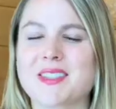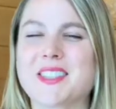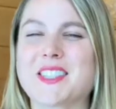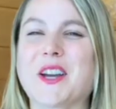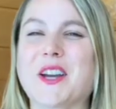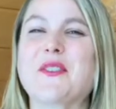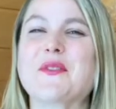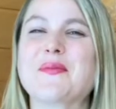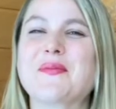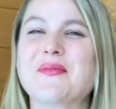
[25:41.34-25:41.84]

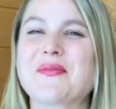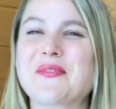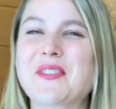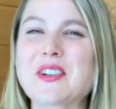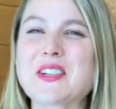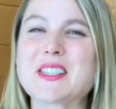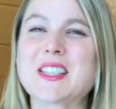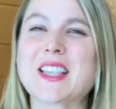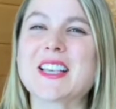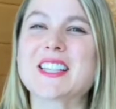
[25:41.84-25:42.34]
So,
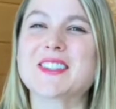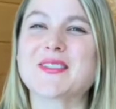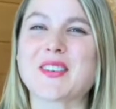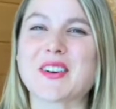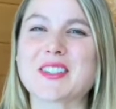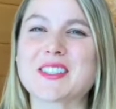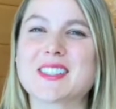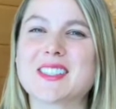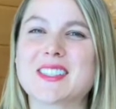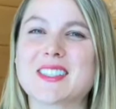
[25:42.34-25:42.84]
first things
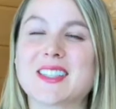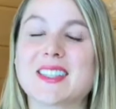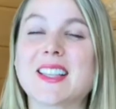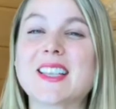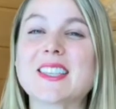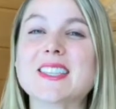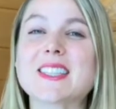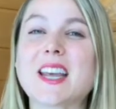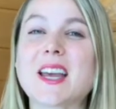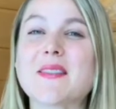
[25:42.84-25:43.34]
first,
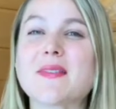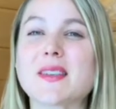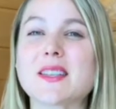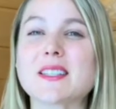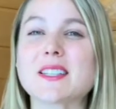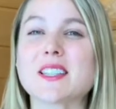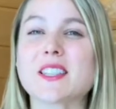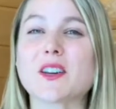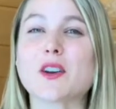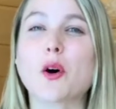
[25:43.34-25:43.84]
let's dive
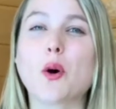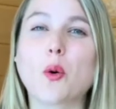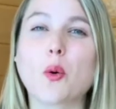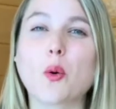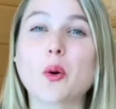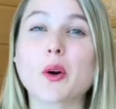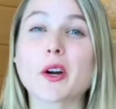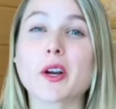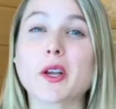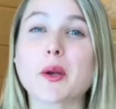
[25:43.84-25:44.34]
into the
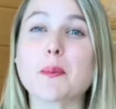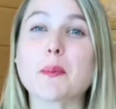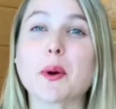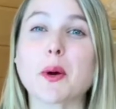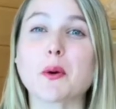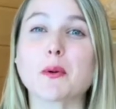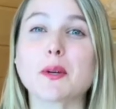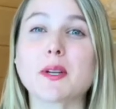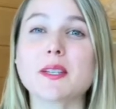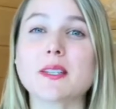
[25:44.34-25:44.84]
core
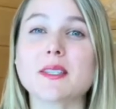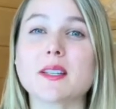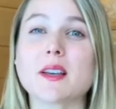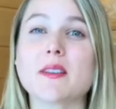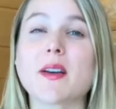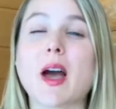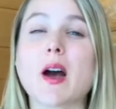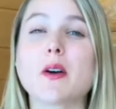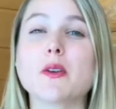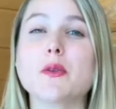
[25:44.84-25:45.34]
component of
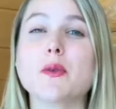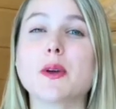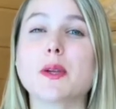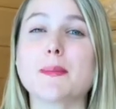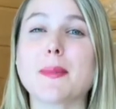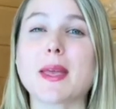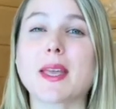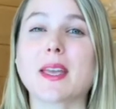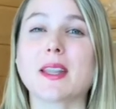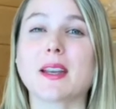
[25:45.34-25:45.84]
how you can
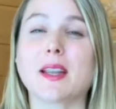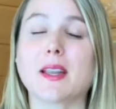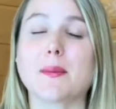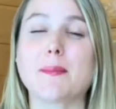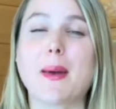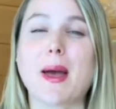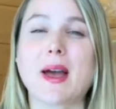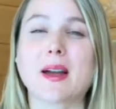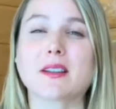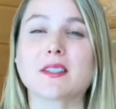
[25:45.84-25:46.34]
make an
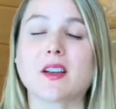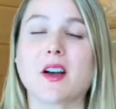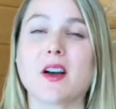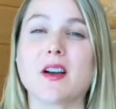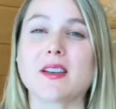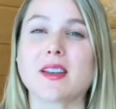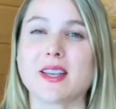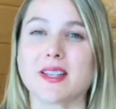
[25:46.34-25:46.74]
impact on